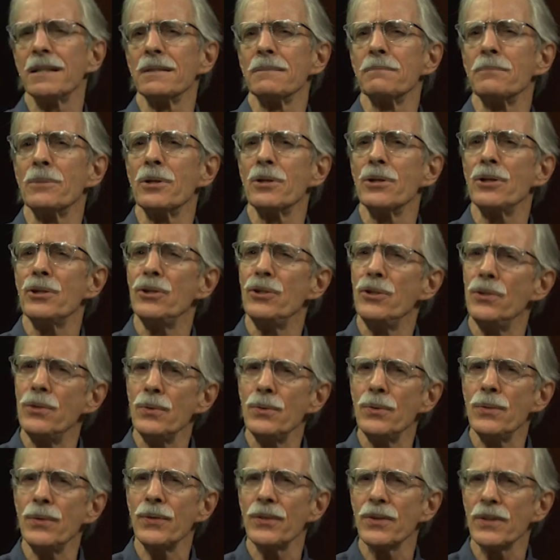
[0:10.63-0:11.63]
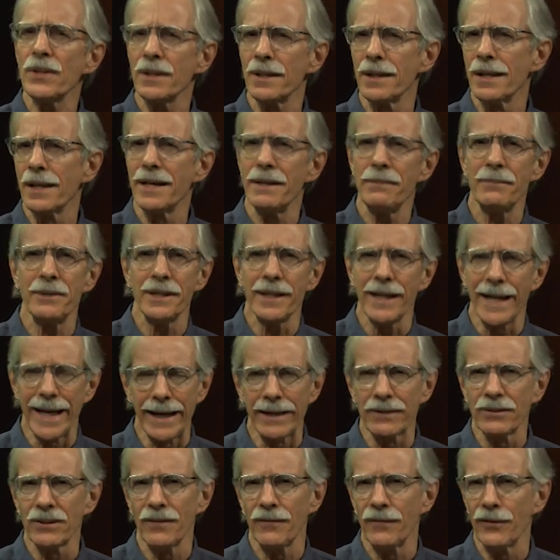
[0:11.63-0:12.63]
among youth climate
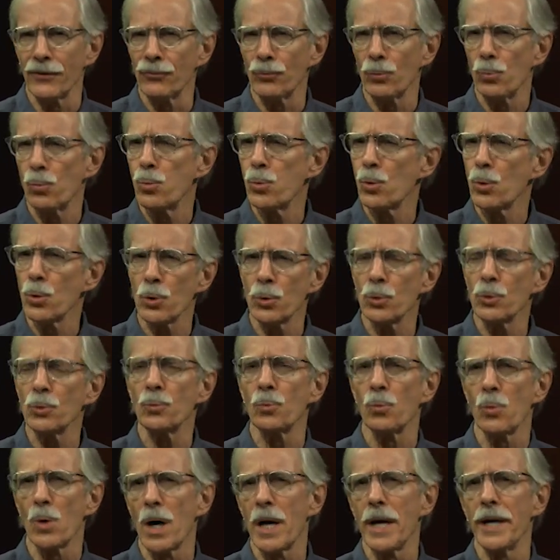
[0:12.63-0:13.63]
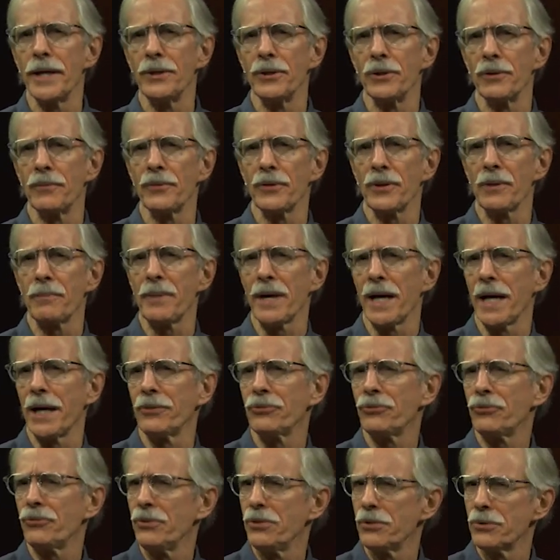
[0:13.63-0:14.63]
activists worldwide over the
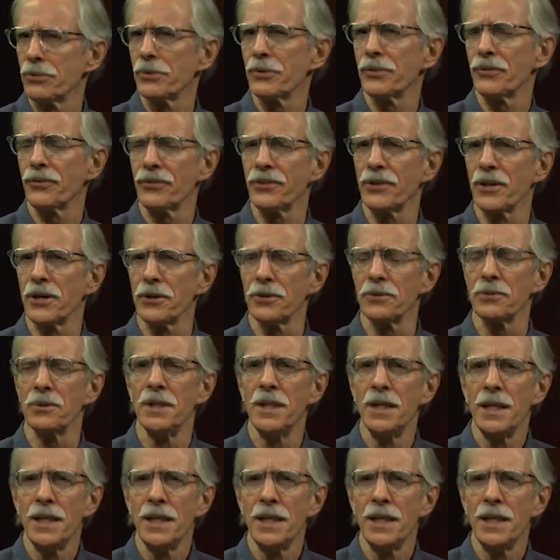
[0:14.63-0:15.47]
past year or so.